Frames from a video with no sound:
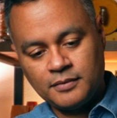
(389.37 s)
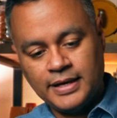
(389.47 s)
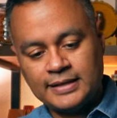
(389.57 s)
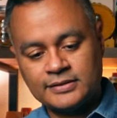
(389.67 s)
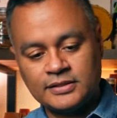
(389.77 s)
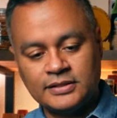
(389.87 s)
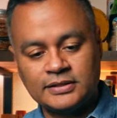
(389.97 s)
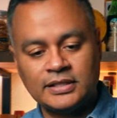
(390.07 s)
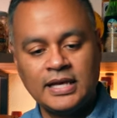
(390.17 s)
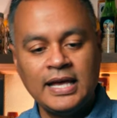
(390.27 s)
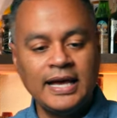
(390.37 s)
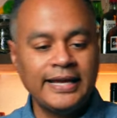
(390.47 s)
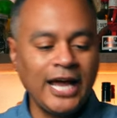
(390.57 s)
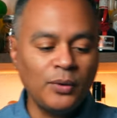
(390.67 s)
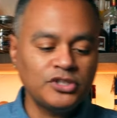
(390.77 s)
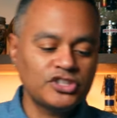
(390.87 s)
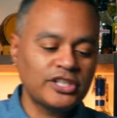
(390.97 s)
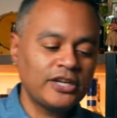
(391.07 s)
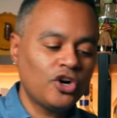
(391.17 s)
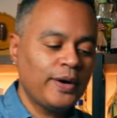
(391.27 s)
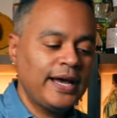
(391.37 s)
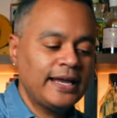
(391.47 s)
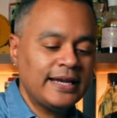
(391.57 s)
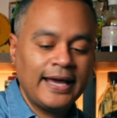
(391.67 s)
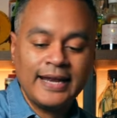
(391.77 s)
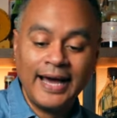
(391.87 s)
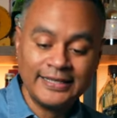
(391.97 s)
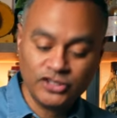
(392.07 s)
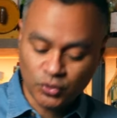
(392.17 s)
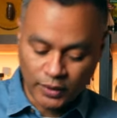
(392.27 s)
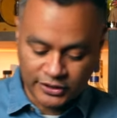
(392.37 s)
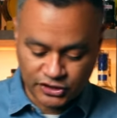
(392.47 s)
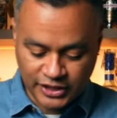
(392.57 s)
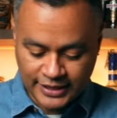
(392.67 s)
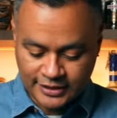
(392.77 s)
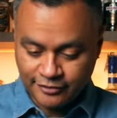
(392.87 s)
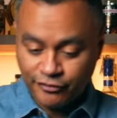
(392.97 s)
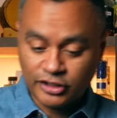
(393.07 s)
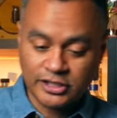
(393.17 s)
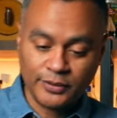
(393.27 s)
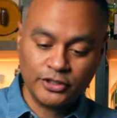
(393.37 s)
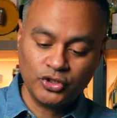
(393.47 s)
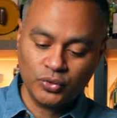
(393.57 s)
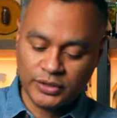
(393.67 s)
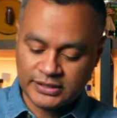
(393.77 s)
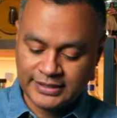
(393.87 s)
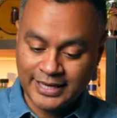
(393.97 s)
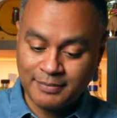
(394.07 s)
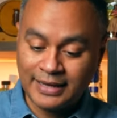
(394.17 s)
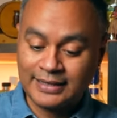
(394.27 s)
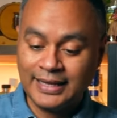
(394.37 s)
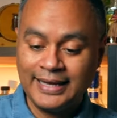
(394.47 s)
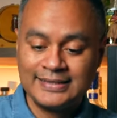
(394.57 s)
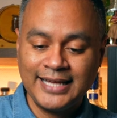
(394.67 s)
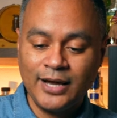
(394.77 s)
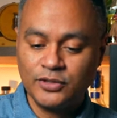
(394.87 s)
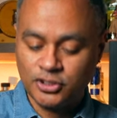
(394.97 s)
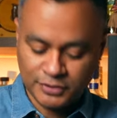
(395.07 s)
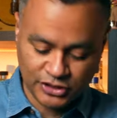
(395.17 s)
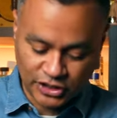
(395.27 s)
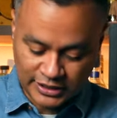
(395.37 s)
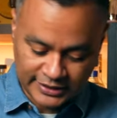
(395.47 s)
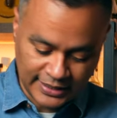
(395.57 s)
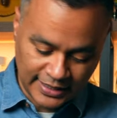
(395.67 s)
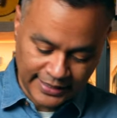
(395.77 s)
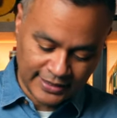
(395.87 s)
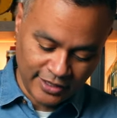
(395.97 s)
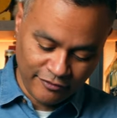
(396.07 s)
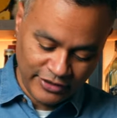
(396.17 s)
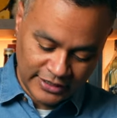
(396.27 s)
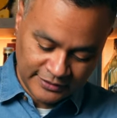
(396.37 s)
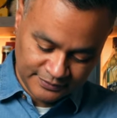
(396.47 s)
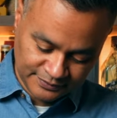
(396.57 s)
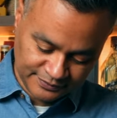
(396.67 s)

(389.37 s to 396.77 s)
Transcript: Excellent. And now we're just gonna go ahead and add ice to our shaker. First I wanna do is take my glass out, which has been chilling like a villain.